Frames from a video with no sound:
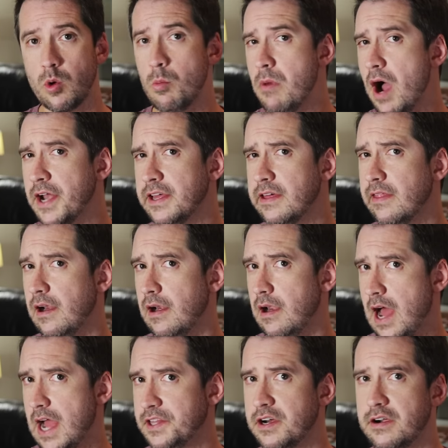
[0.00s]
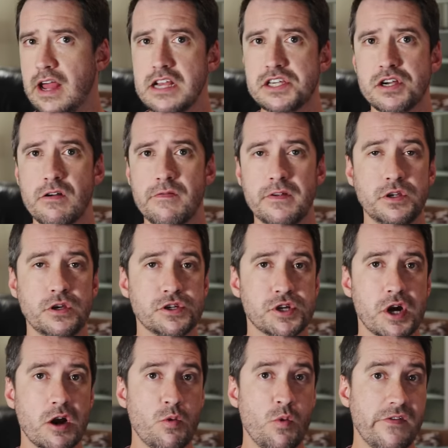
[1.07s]
Combining the lighter nature of the
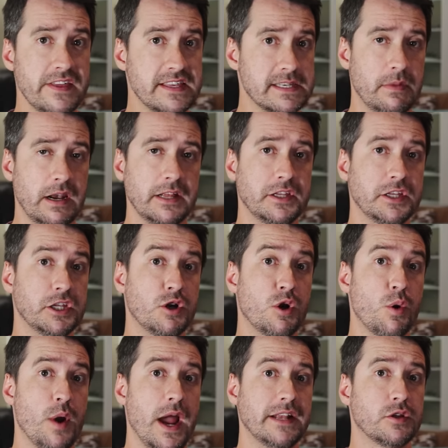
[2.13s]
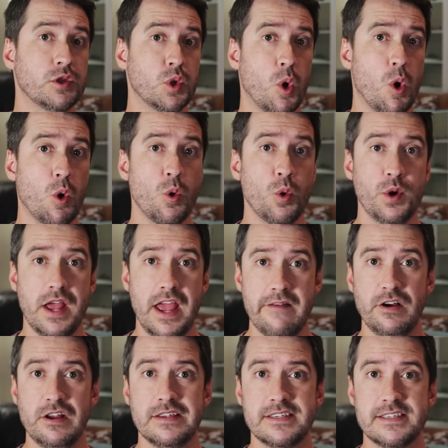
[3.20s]
two-stroke with its ability to create torque on
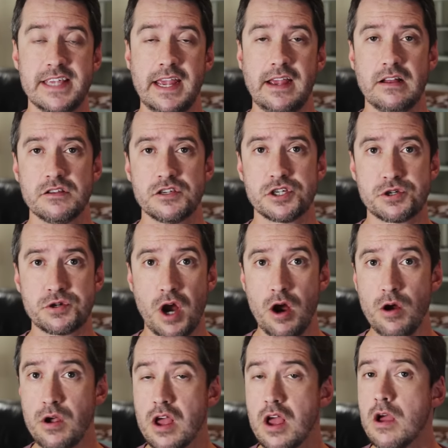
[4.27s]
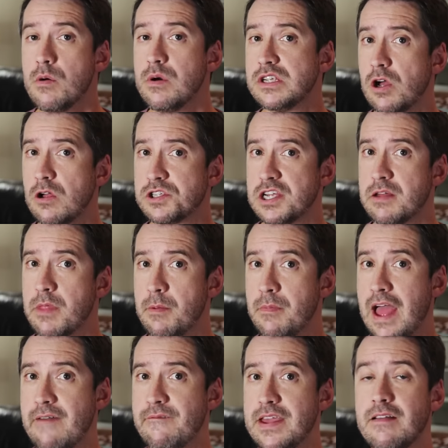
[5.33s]
every second stroke results in them
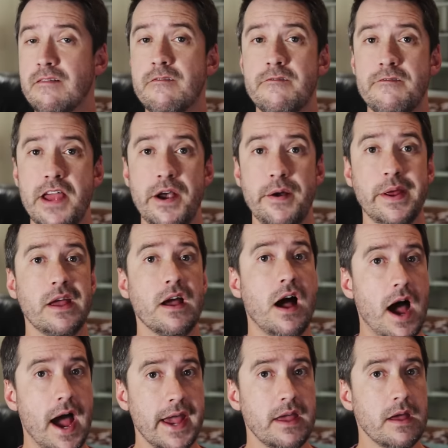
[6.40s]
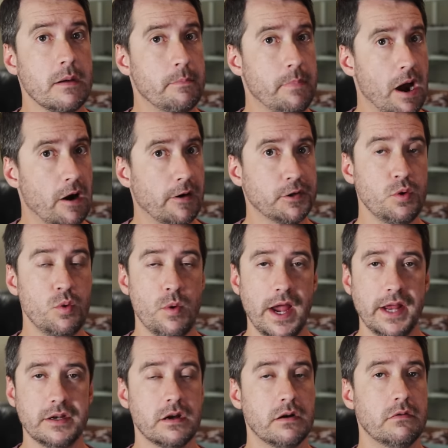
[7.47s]
having very high
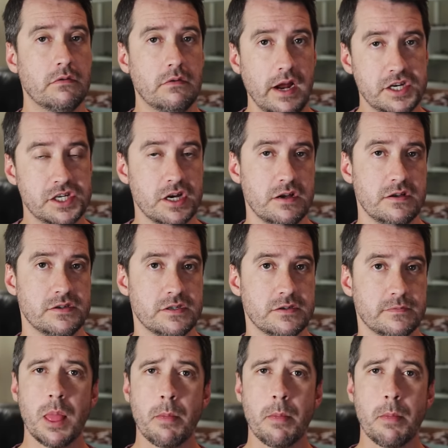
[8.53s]
power-to-weight ratios.